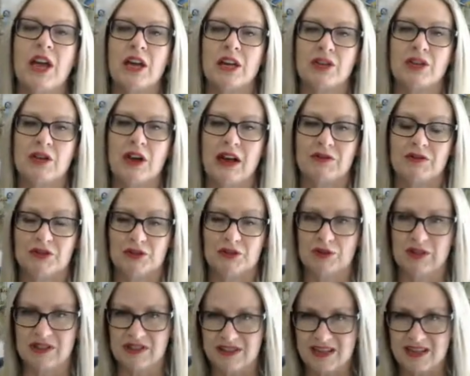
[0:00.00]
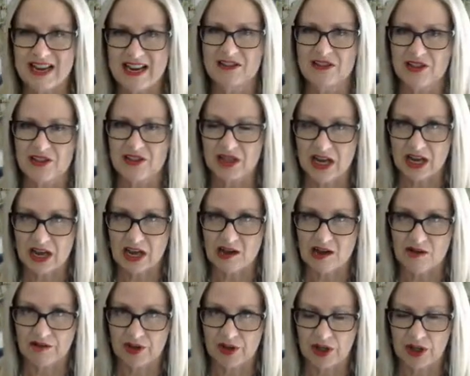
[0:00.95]
You have to intend it to
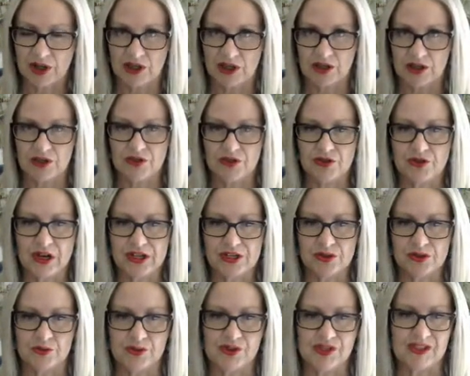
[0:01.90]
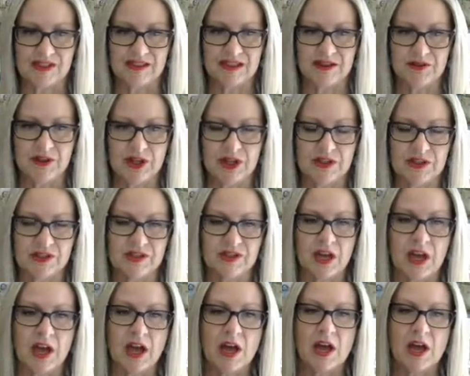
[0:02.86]
have contractual significance.